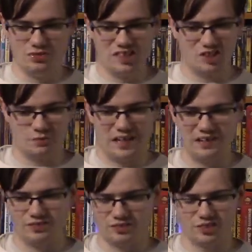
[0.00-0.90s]

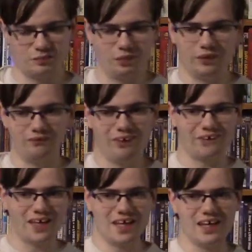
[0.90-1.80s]
despair to the point
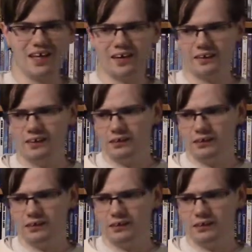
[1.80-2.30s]
where he